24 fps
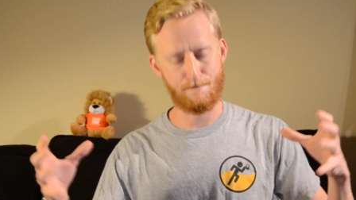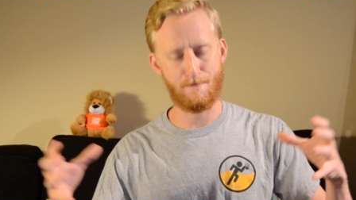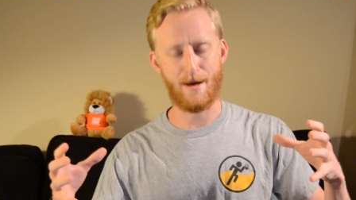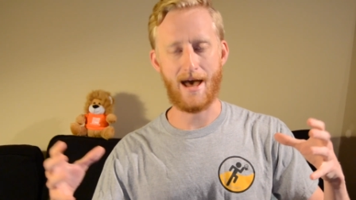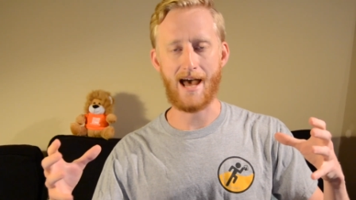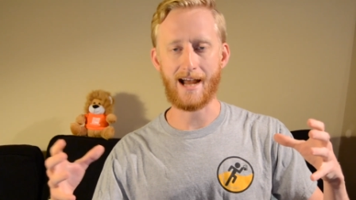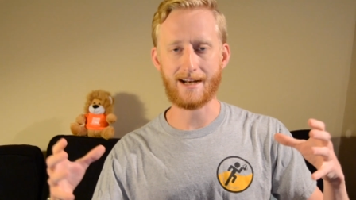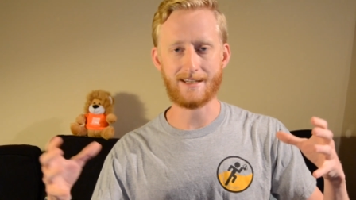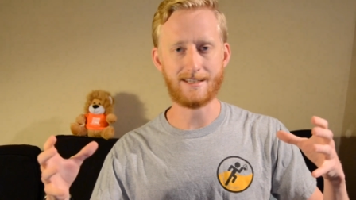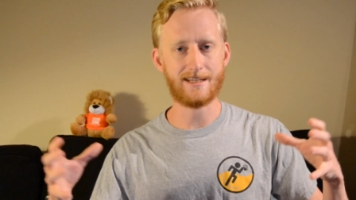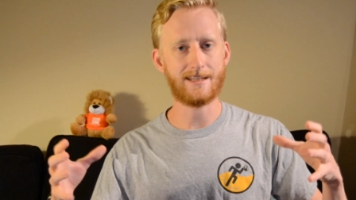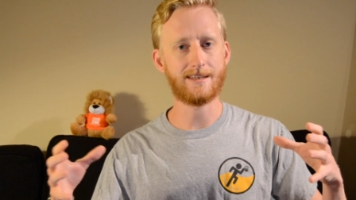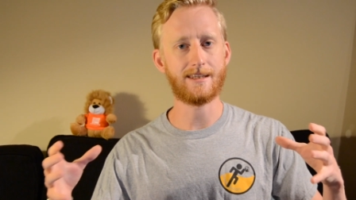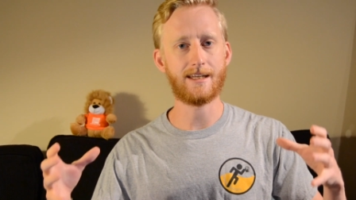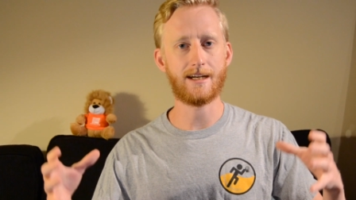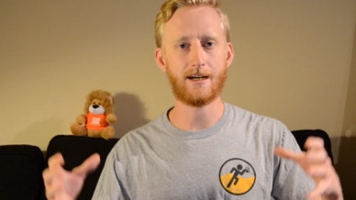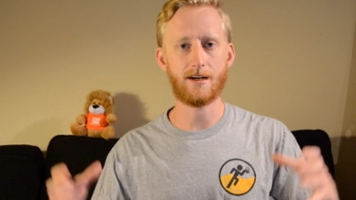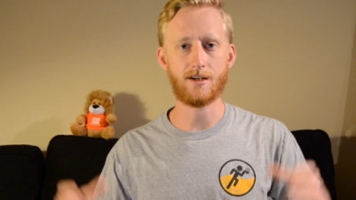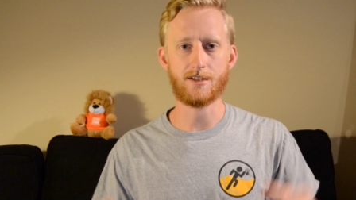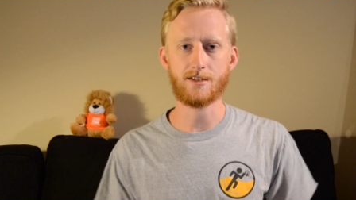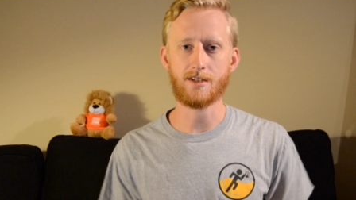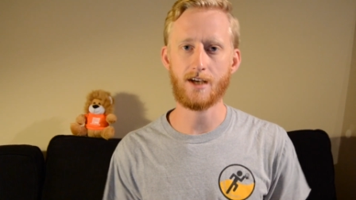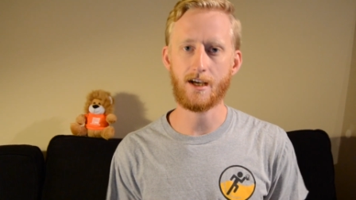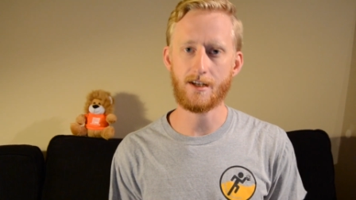packed in
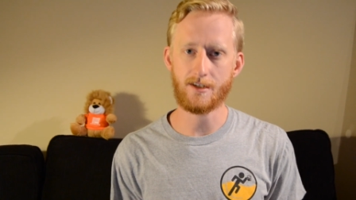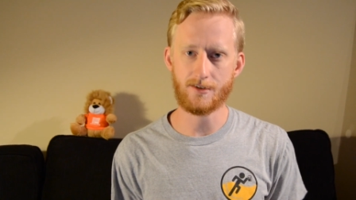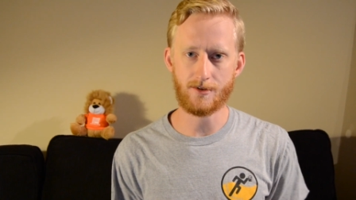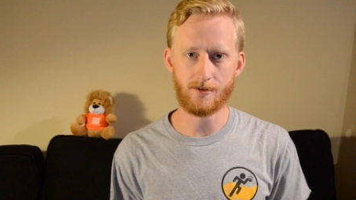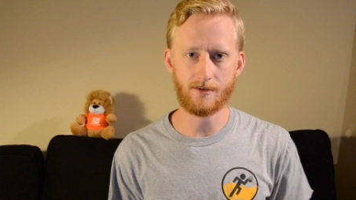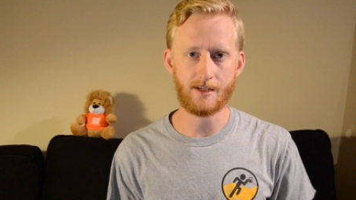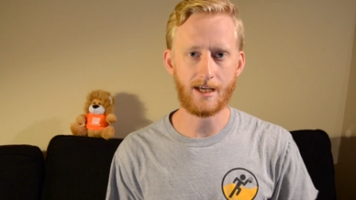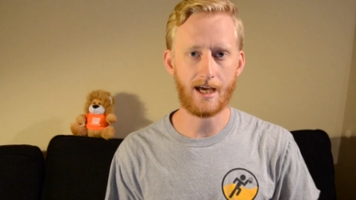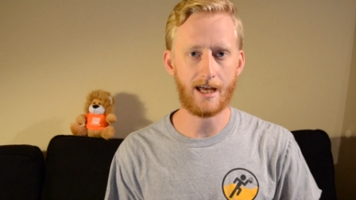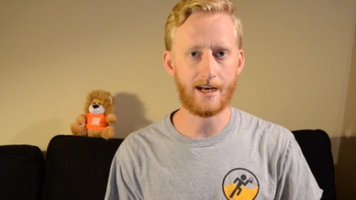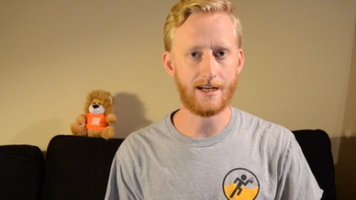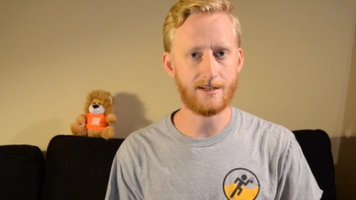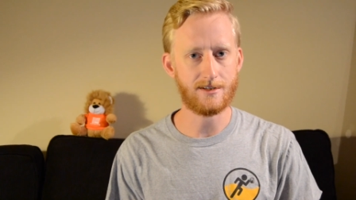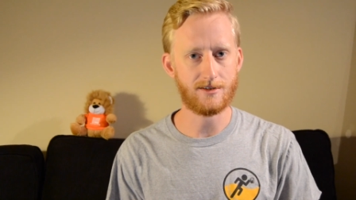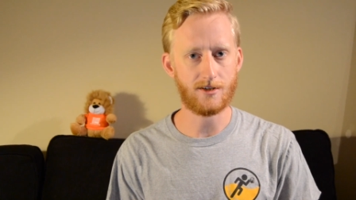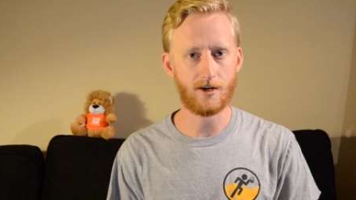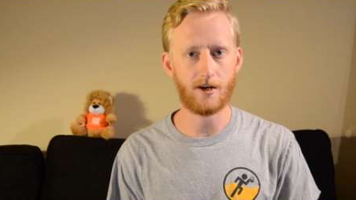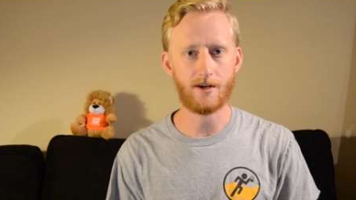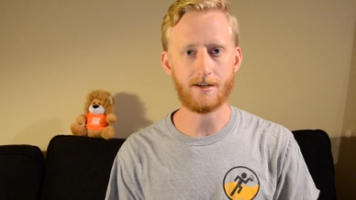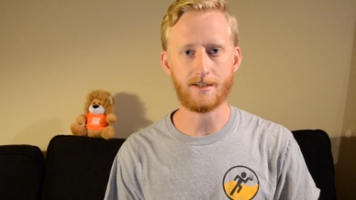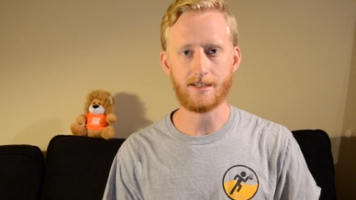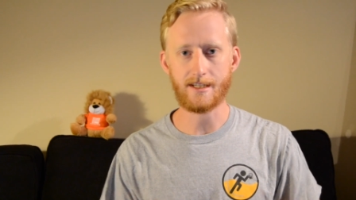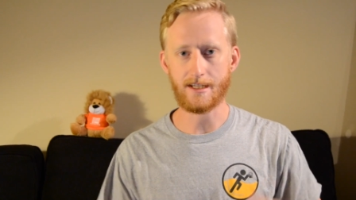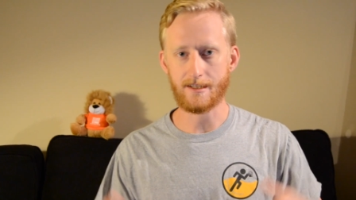there as tight as you can as
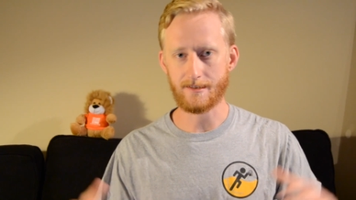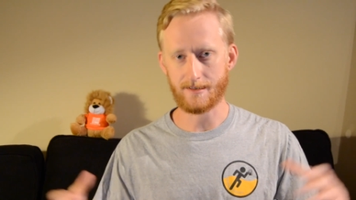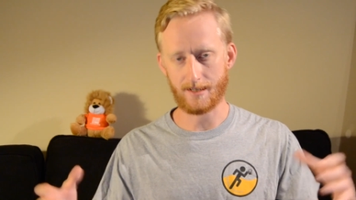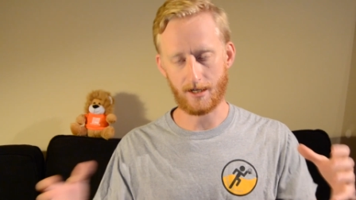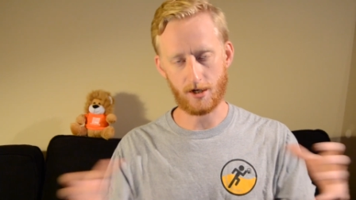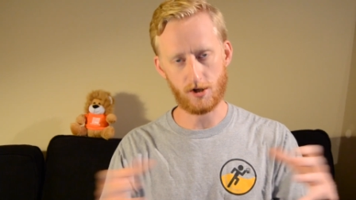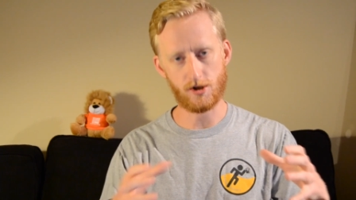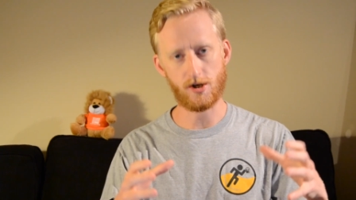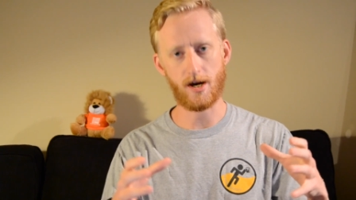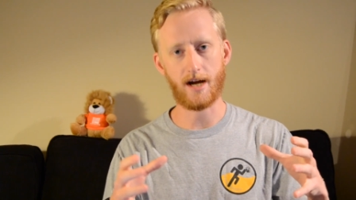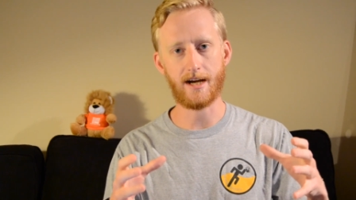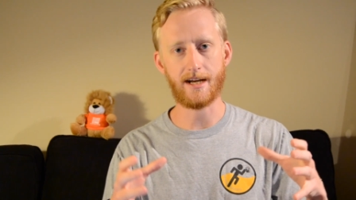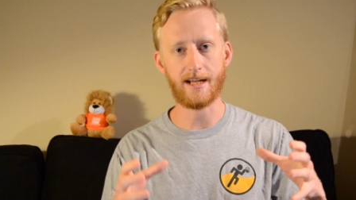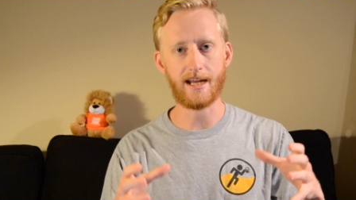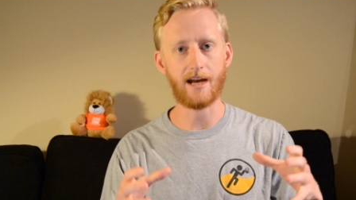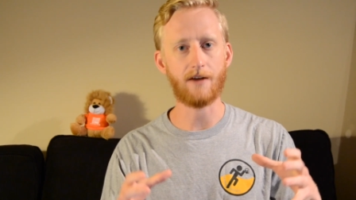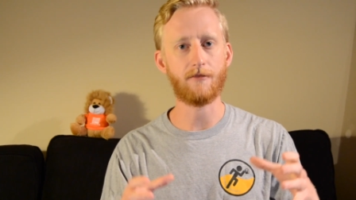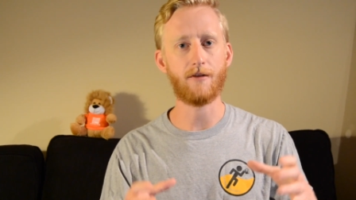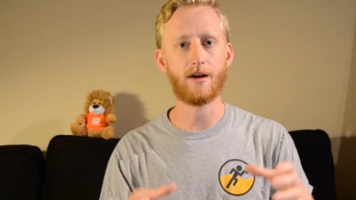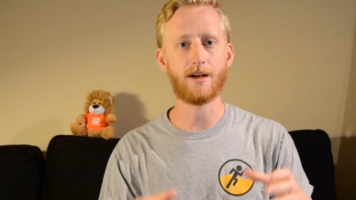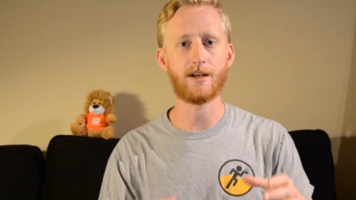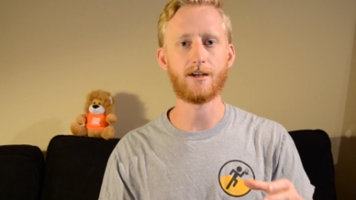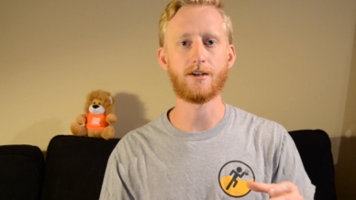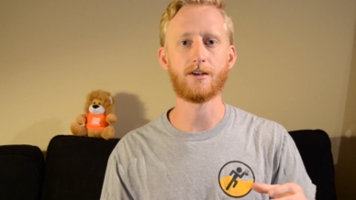sardines, like trying to
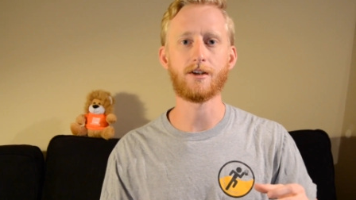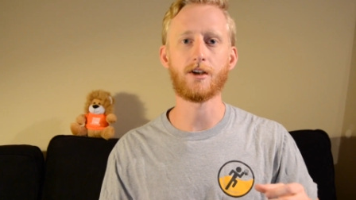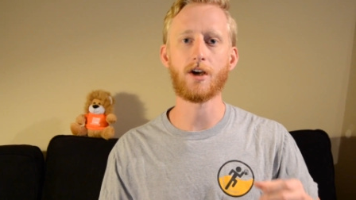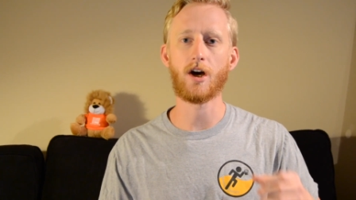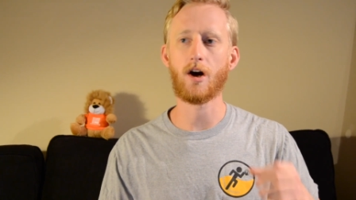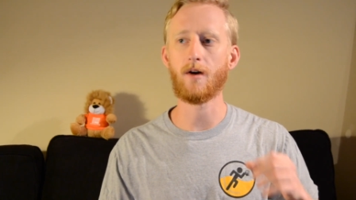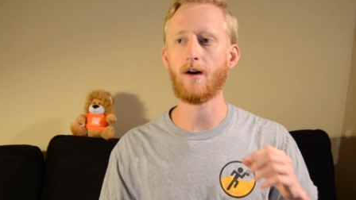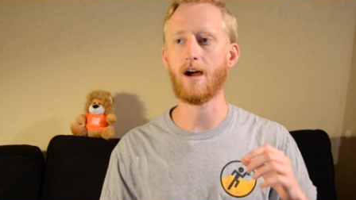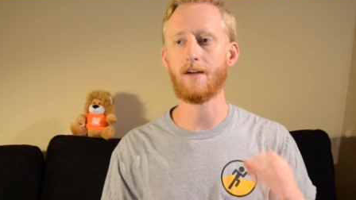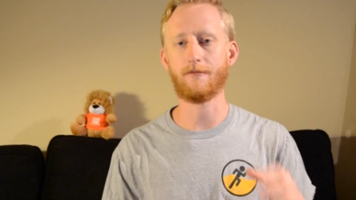get ready to go.